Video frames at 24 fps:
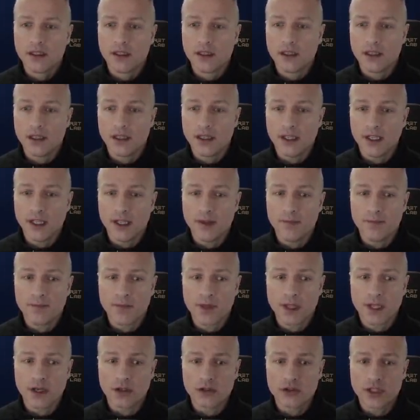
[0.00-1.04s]
And
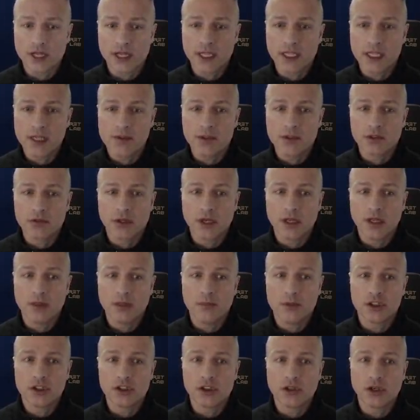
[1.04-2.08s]
I'll try and keep this one a little
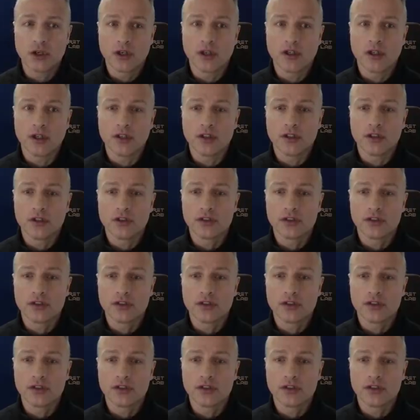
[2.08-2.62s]
bit shorter.